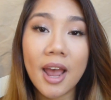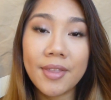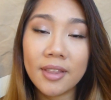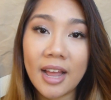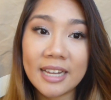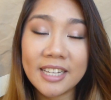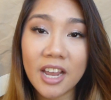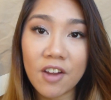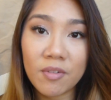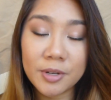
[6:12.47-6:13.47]
And the last
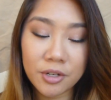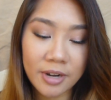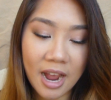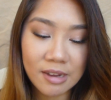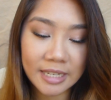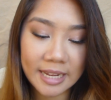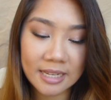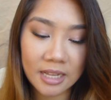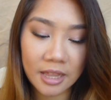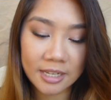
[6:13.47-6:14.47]
thing I got from Etude House
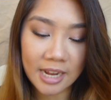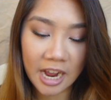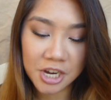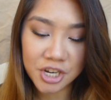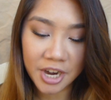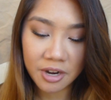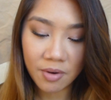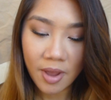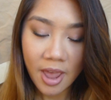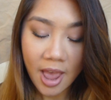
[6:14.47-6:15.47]
is this
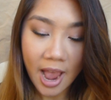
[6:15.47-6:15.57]
eyeshadow,